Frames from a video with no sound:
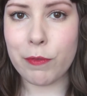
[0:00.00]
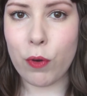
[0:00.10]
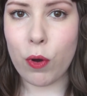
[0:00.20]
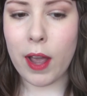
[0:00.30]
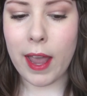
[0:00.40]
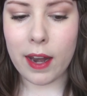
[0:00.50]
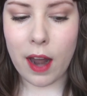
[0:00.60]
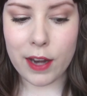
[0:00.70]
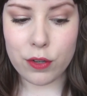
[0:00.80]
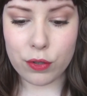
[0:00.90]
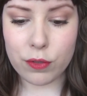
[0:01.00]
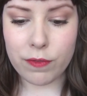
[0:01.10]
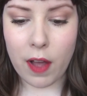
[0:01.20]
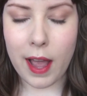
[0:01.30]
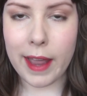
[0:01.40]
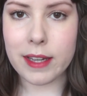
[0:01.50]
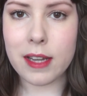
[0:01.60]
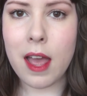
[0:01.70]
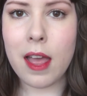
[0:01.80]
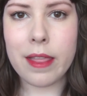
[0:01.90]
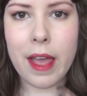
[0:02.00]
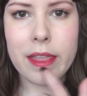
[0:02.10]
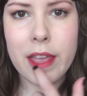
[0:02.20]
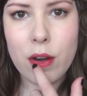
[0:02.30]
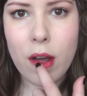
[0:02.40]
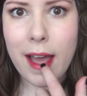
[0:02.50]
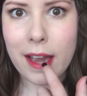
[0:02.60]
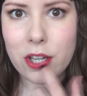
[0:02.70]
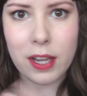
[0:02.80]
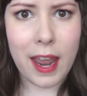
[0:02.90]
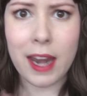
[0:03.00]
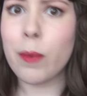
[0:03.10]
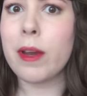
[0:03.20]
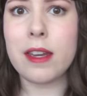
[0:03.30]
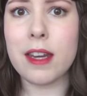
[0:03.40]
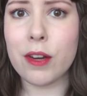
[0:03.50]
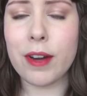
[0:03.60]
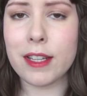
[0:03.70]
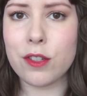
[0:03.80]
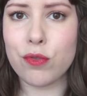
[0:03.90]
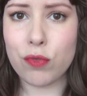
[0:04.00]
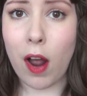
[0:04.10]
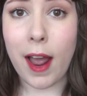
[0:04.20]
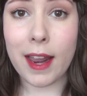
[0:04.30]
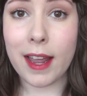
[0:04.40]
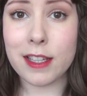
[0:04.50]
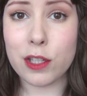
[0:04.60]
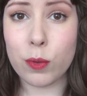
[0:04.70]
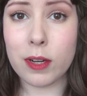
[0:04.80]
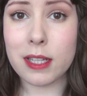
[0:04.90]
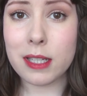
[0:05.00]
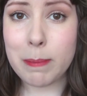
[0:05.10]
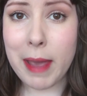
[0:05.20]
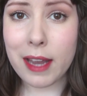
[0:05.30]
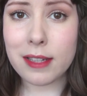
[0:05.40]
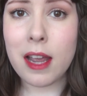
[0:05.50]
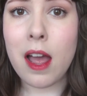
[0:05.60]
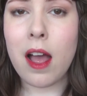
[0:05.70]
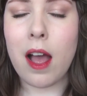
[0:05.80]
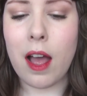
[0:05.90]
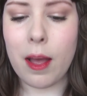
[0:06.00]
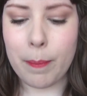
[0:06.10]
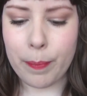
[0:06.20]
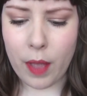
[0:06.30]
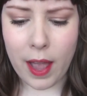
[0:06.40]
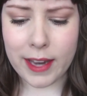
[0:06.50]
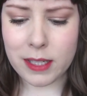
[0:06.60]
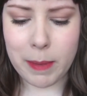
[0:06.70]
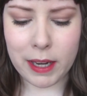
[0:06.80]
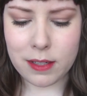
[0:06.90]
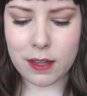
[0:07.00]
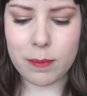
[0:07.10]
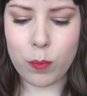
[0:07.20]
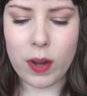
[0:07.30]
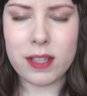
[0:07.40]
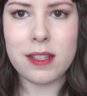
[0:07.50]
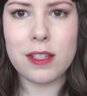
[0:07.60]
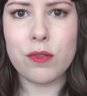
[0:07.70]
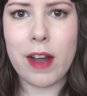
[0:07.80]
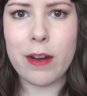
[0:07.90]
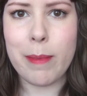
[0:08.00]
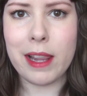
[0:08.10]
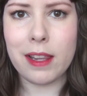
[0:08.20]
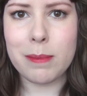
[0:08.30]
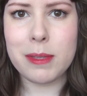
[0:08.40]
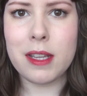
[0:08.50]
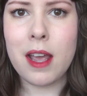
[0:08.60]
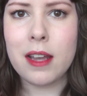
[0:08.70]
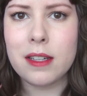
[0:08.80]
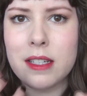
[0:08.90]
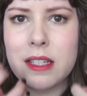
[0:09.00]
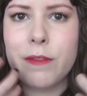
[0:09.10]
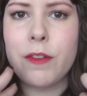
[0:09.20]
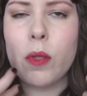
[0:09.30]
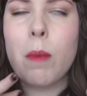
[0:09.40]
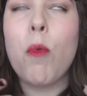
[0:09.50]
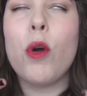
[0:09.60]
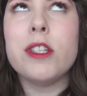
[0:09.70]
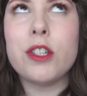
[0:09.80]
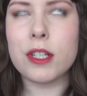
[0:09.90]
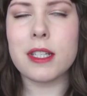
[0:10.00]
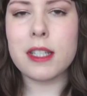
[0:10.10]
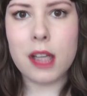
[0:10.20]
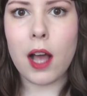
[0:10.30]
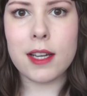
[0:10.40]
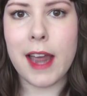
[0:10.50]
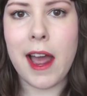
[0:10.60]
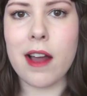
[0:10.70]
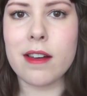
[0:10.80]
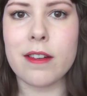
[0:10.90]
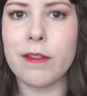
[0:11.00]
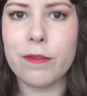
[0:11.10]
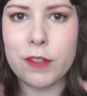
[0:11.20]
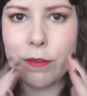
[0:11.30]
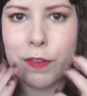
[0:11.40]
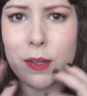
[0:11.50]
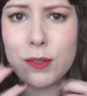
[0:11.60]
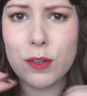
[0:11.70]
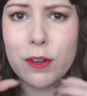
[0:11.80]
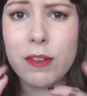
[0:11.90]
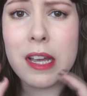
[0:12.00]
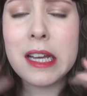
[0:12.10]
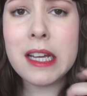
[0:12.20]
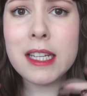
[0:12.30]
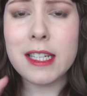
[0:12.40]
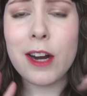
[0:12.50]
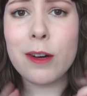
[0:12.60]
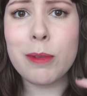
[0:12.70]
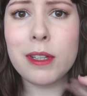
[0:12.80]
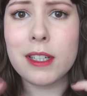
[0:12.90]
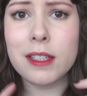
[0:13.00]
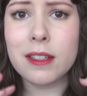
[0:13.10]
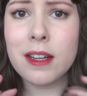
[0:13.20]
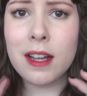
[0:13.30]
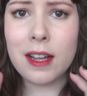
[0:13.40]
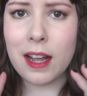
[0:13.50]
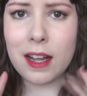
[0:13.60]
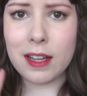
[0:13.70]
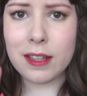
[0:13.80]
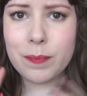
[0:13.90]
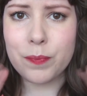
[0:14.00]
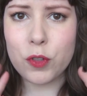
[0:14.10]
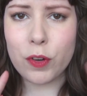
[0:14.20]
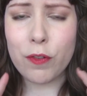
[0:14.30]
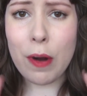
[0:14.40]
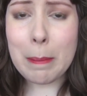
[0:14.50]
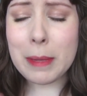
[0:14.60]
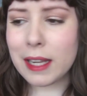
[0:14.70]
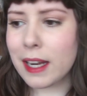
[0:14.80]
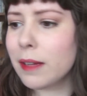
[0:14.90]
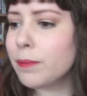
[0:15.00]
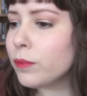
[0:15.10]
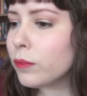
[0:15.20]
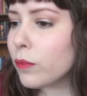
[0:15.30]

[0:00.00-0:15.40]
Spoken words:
before, and I do find that they're not actually anywhere near as drying as you would expect. I expected once this dried on my lips just to feel the moisture sucked out and to feel sort of terrible and sort of crumbly,